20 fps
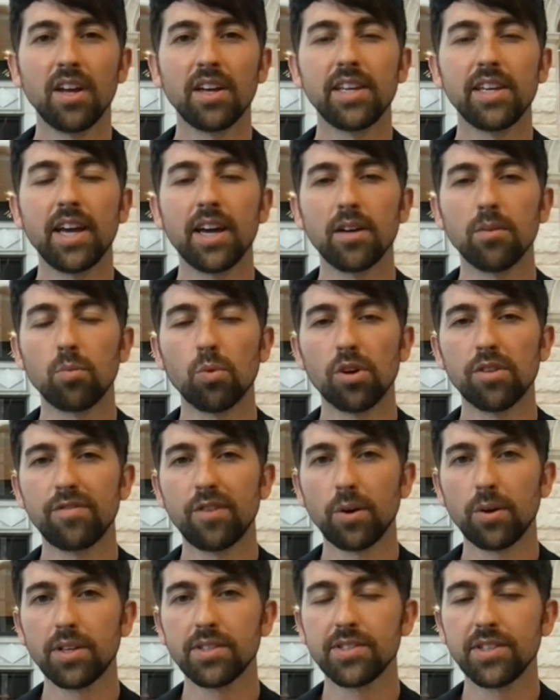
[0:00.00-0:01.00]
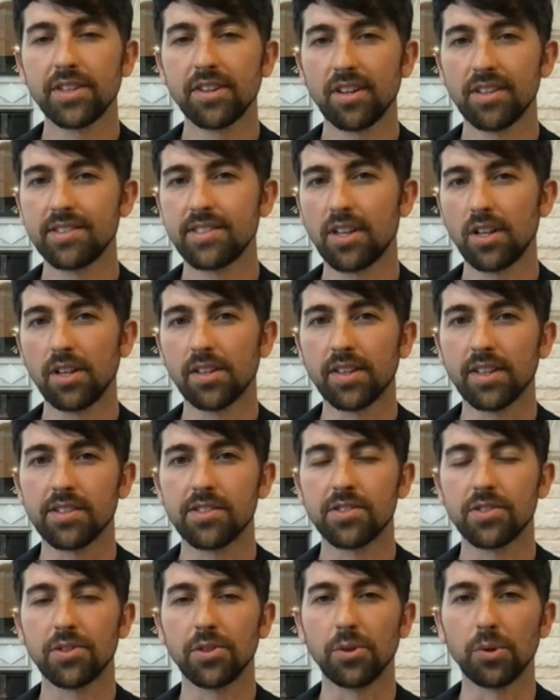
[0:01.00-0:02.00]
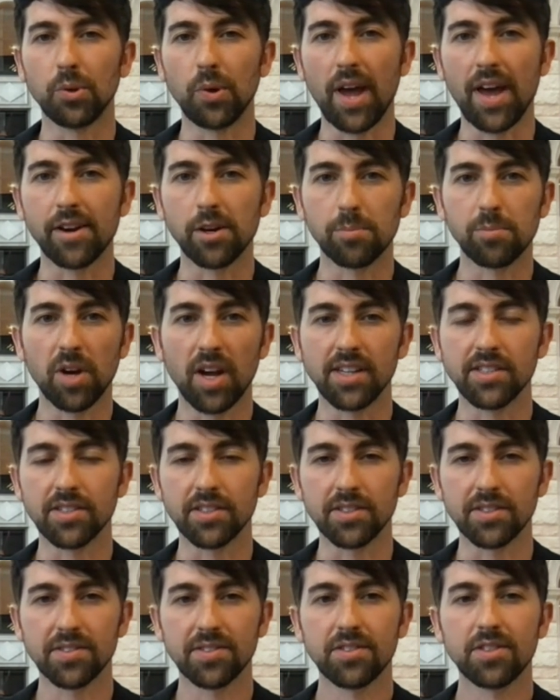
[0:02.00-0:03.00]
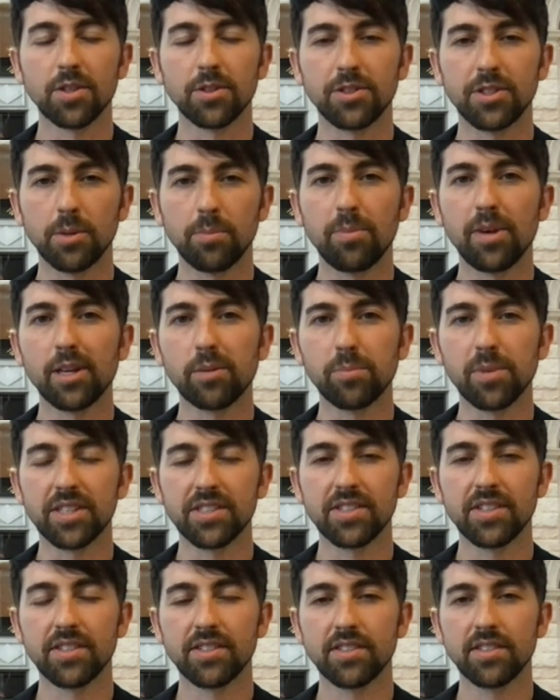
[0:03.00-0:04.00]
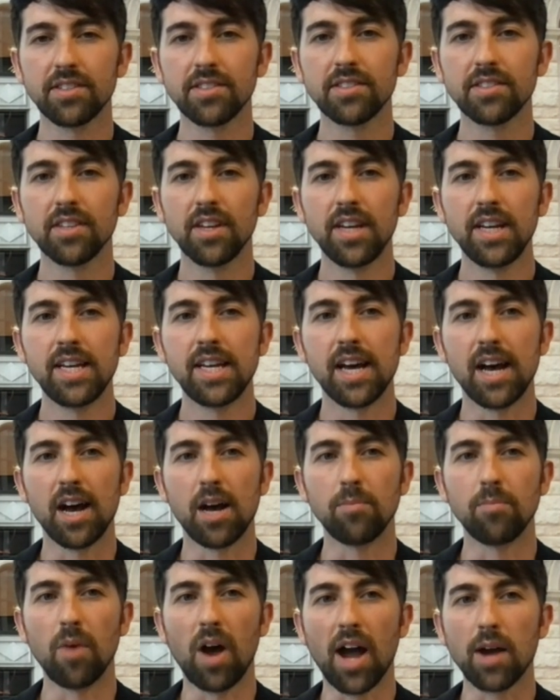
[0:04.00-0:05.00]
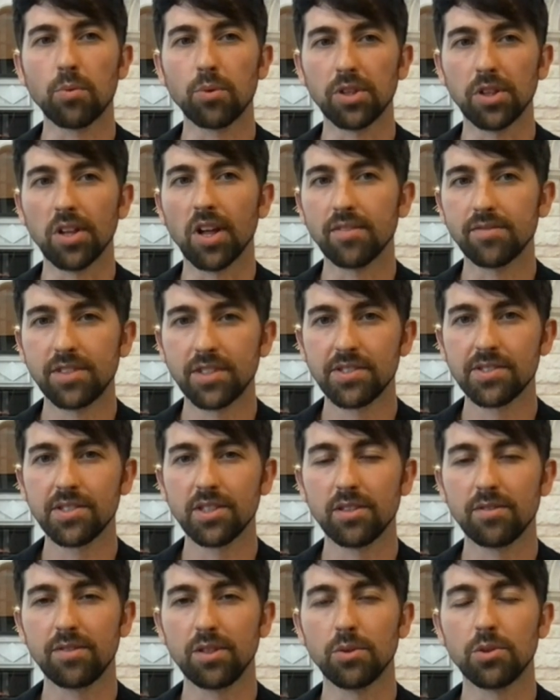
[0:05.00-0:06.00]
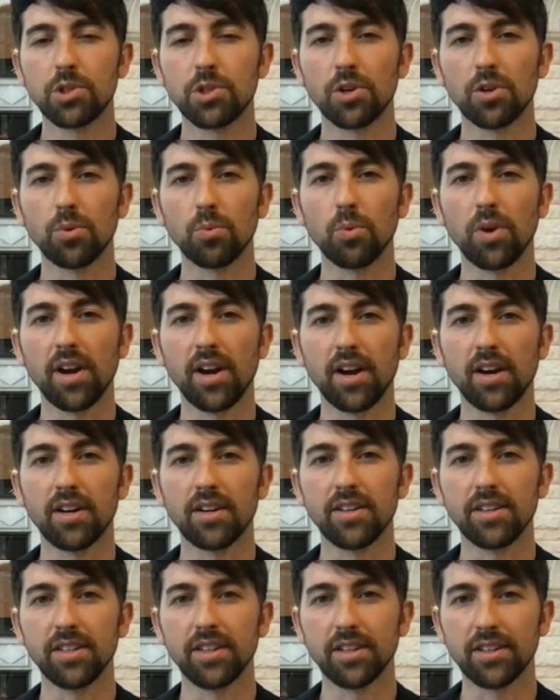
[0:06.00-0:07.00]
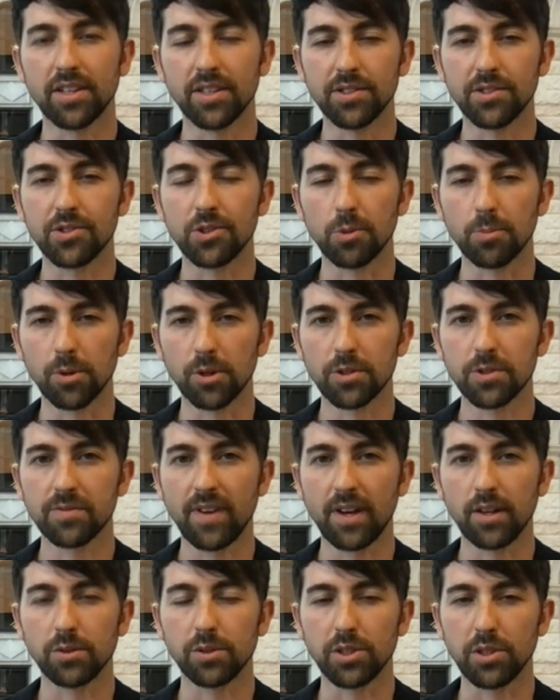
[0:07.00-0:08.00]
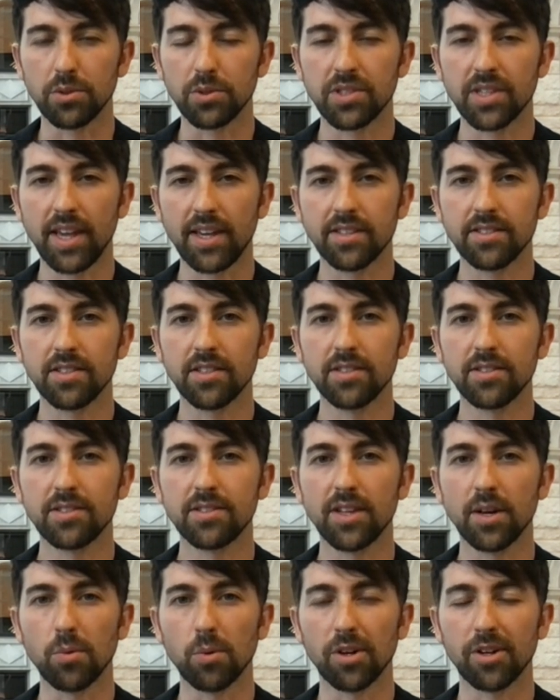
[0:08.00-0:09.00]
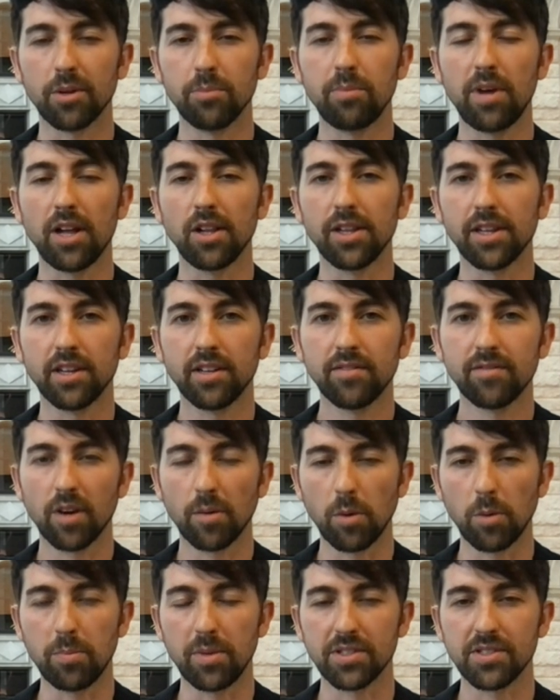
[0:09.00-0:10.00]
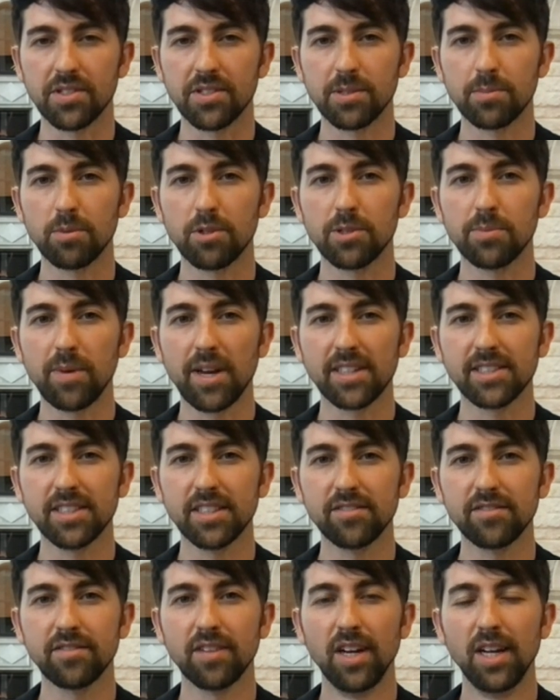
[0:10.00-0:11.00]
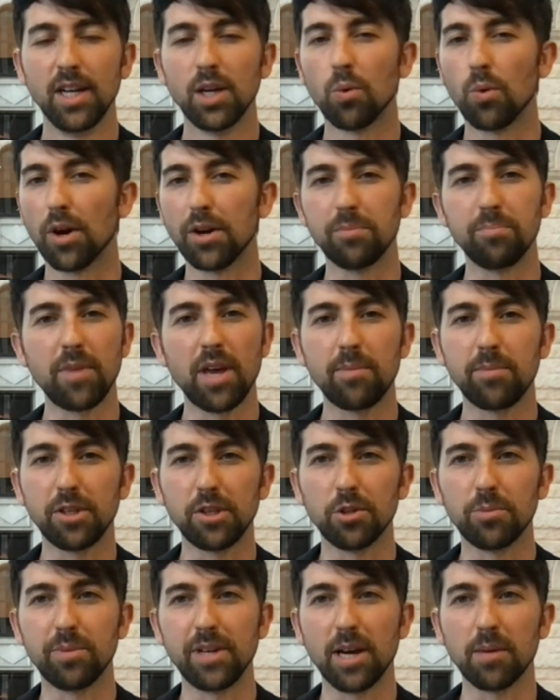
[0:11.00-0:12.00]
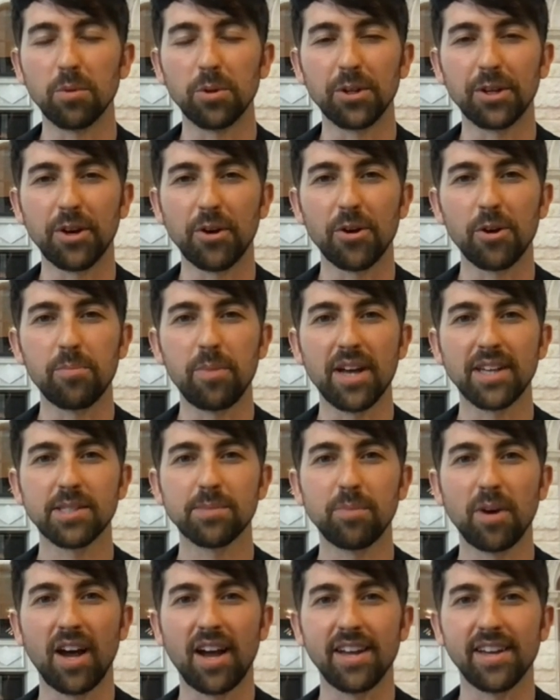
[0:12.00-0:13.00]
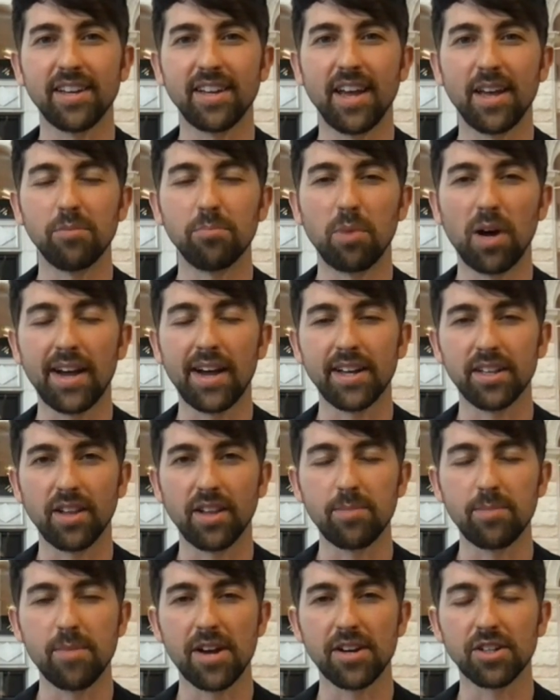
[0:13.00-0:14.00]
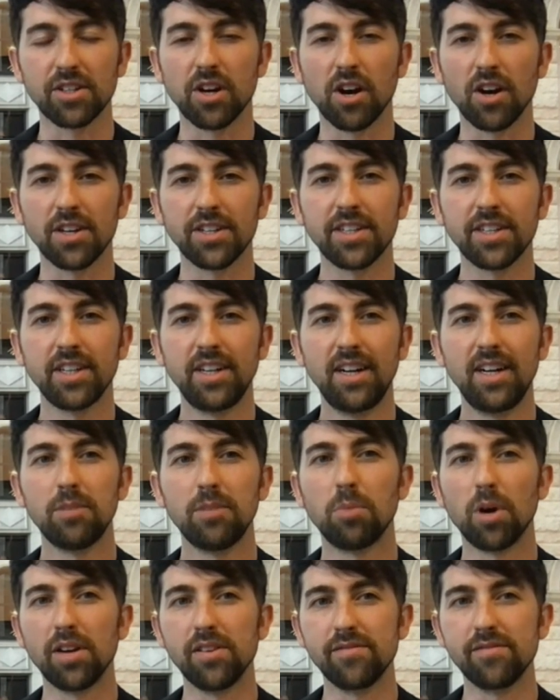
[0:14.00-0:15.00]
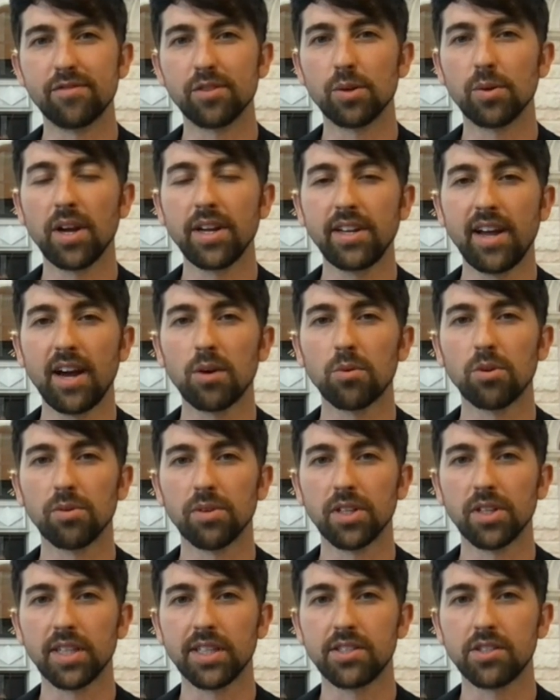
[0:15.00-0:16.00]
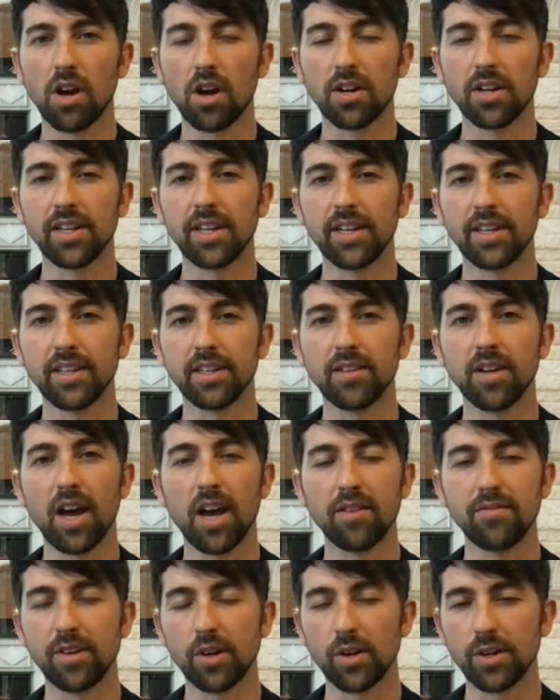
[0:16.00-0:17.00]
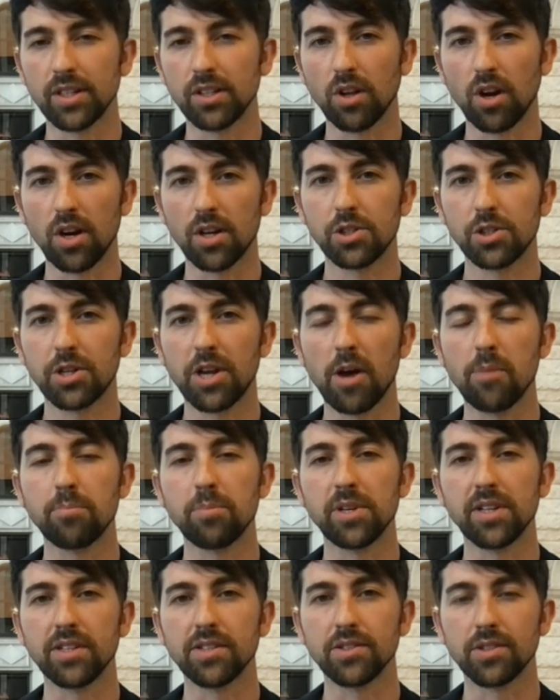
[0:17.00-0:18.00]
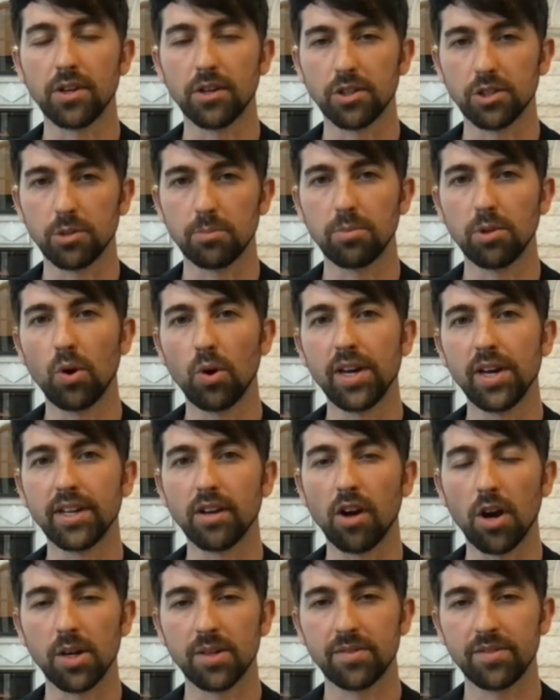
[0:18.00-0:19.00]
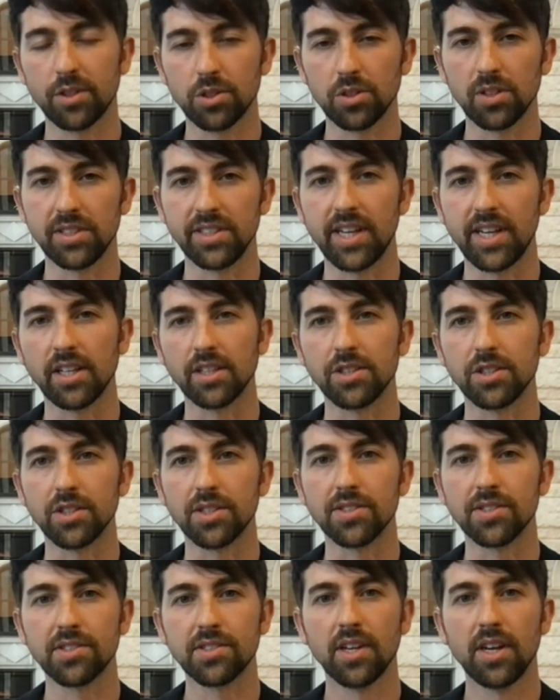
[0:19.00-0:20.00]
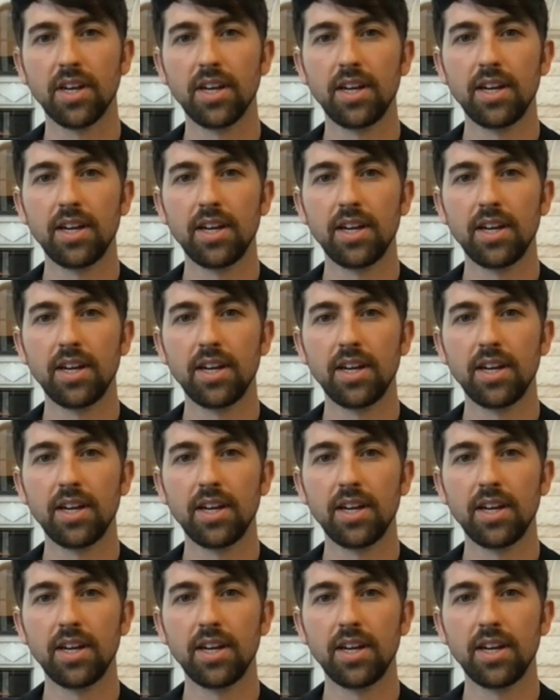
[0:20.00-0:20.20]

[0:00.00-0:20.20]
Yeah, we're focusing on selling this to enterprises, to, to big businesses. Um, I would love to see a future where consumers found use cases that were compelling from a business perspective, where maybe you'd be able to go to Best Buy and buy a Lightmatter card. But for right now, we're really targeting uh, very large companies that are deploying artificial intelligence.